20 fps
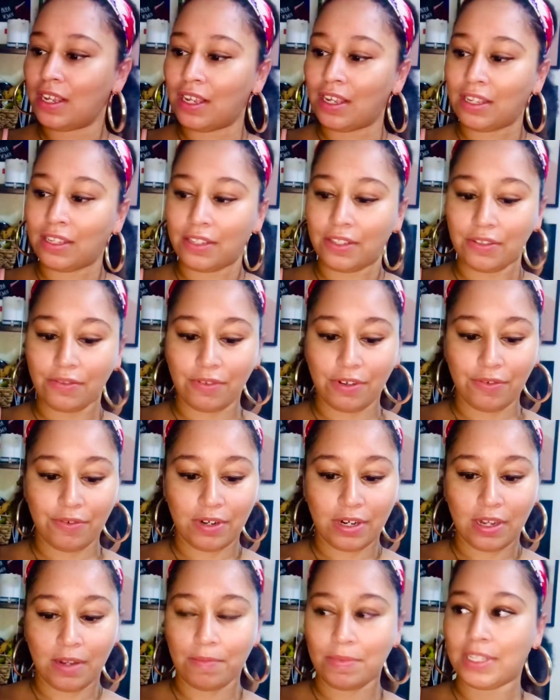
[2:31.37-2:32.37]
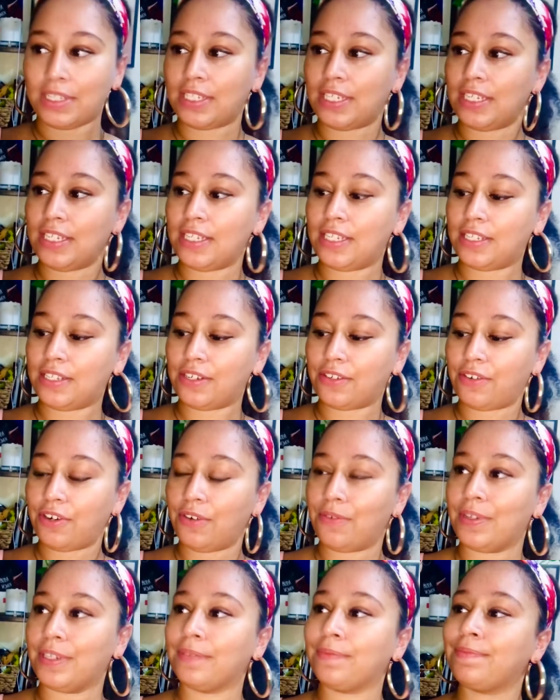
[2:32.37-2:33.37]
You growing on me, sis, you're
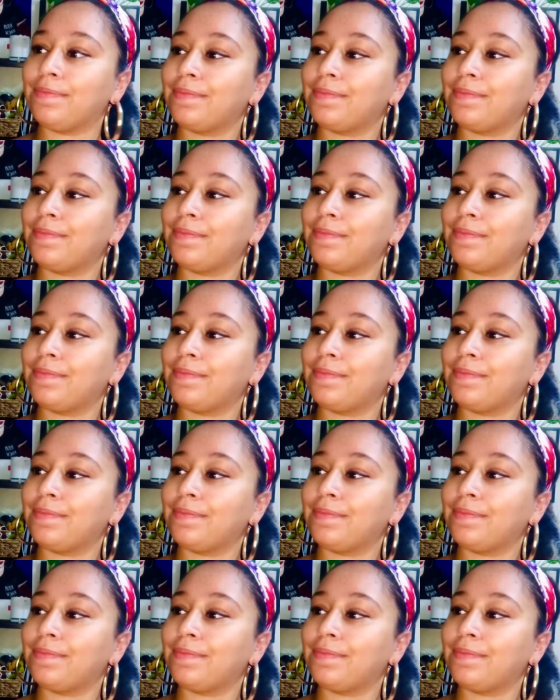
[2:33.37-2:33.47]
growing.